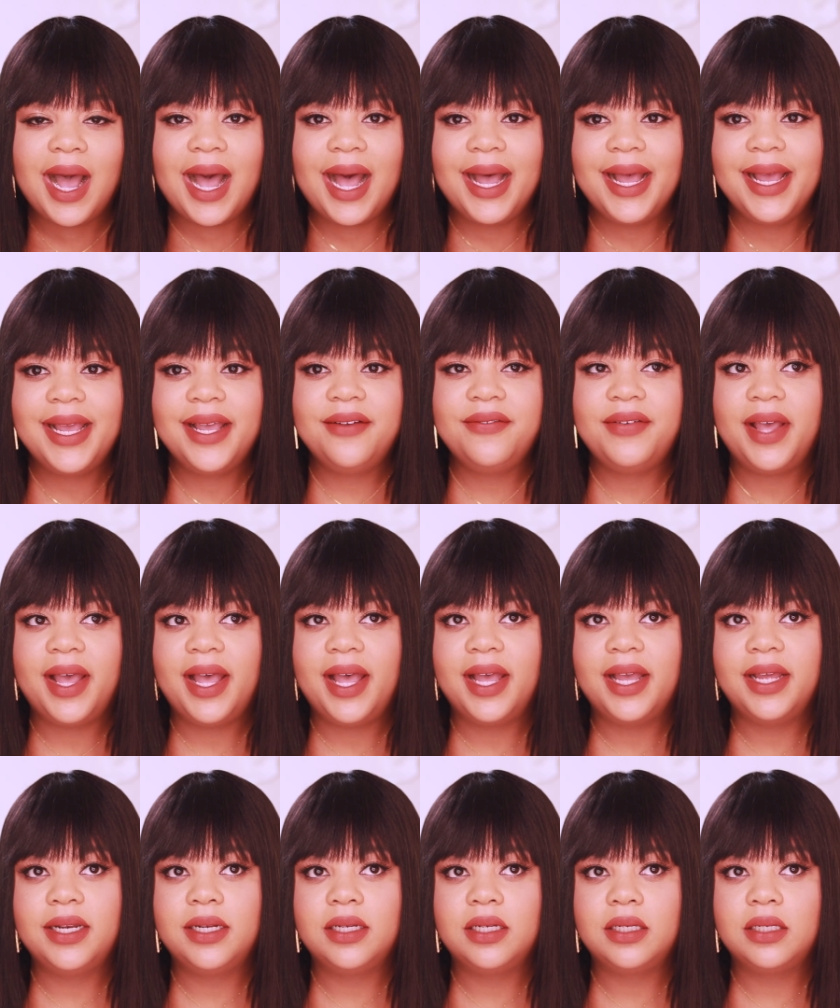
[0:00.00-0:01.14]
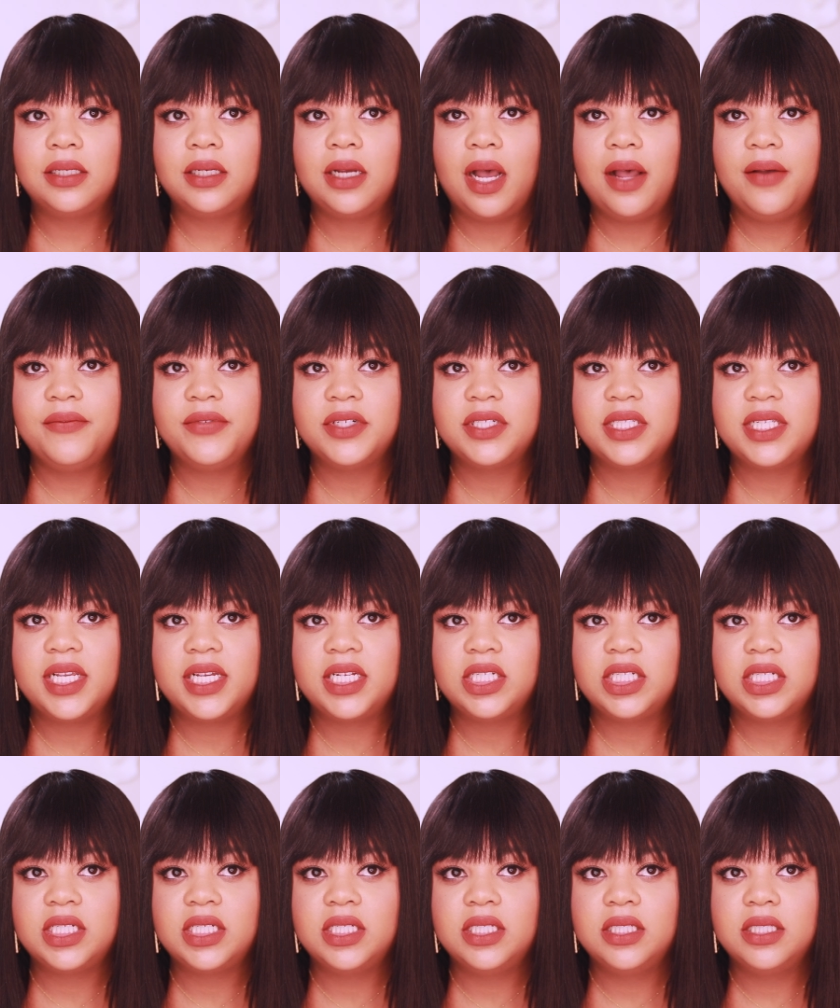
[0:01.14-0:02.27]
I have had
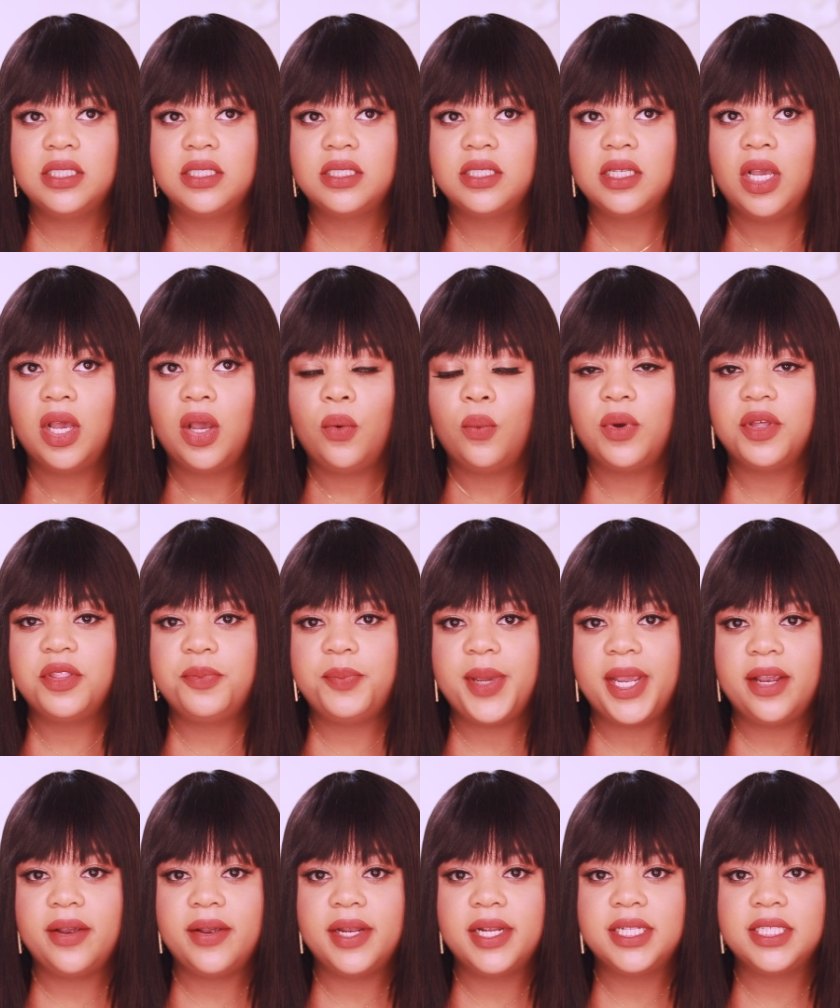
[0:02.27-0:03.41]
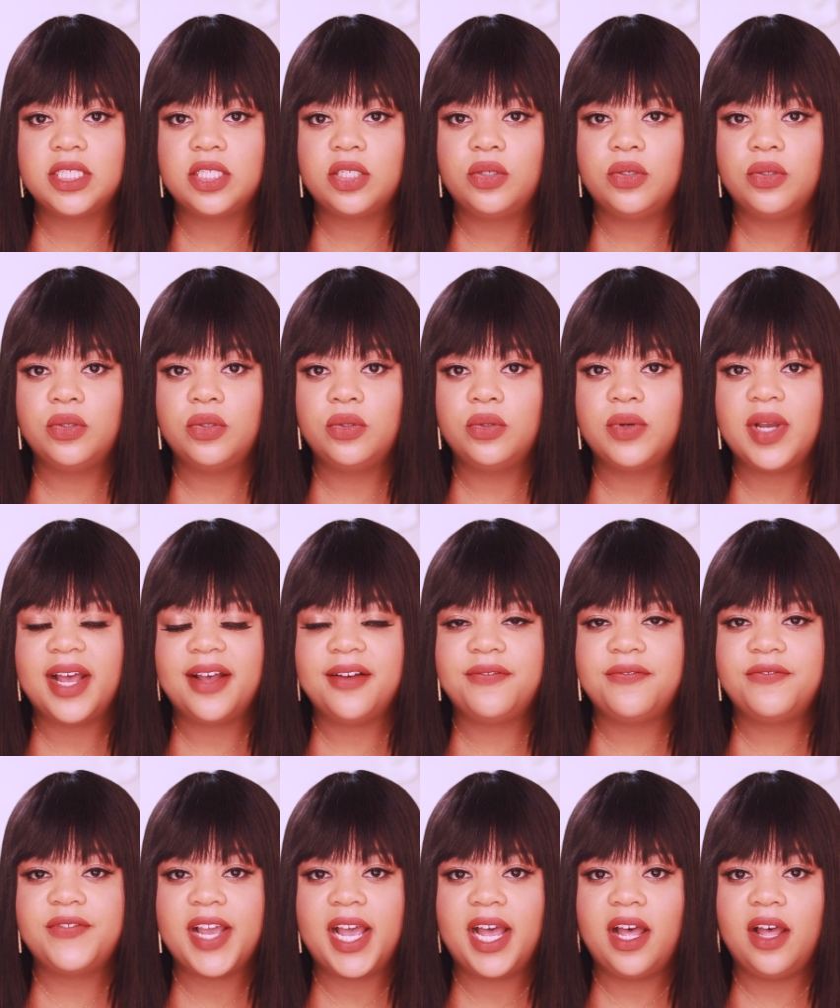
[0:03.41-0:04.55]
conversations with parents who have
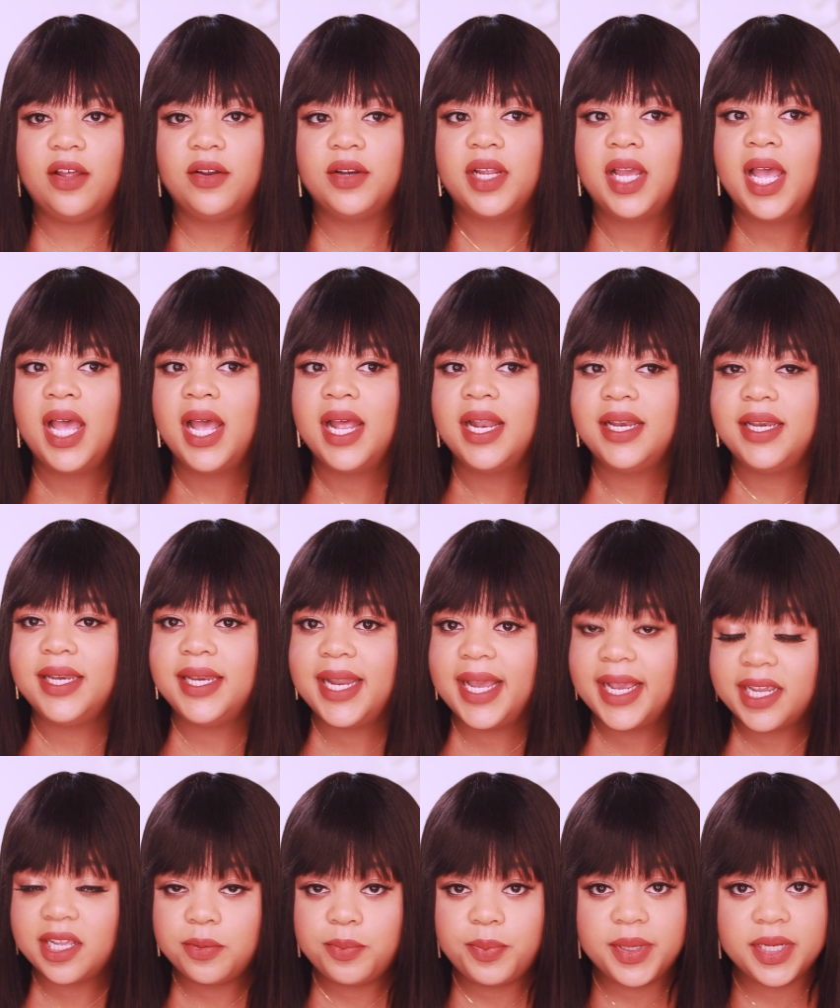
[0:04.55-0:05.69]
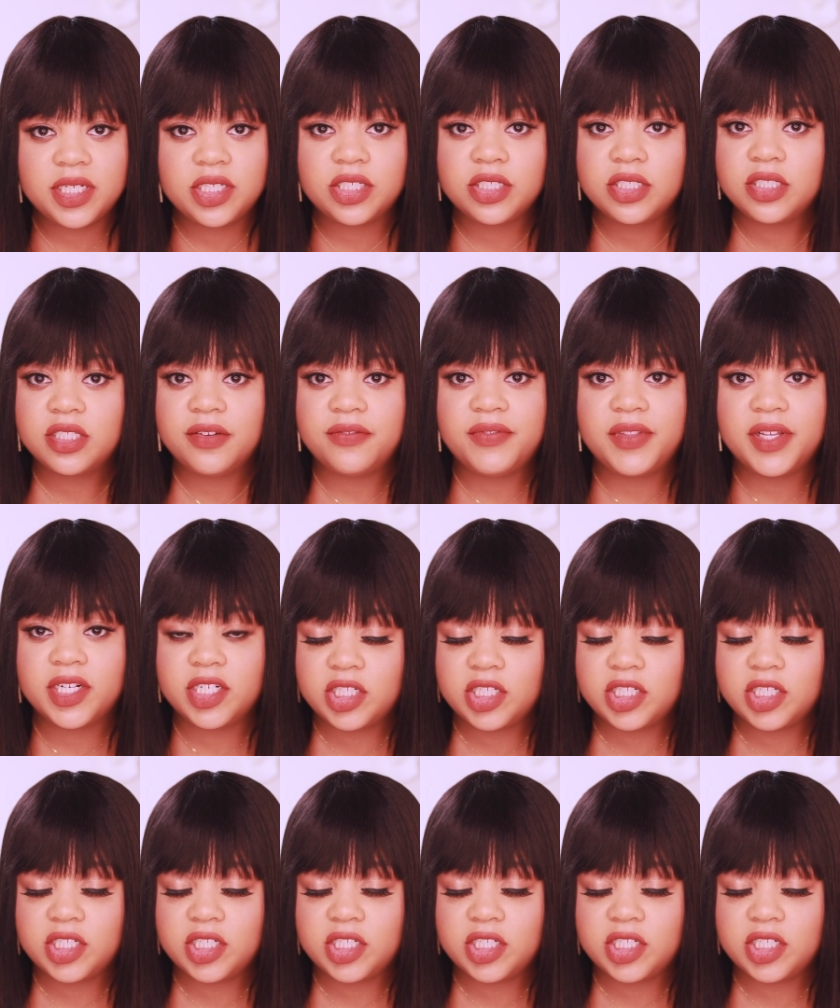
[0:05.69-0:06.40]
found naked pictures of their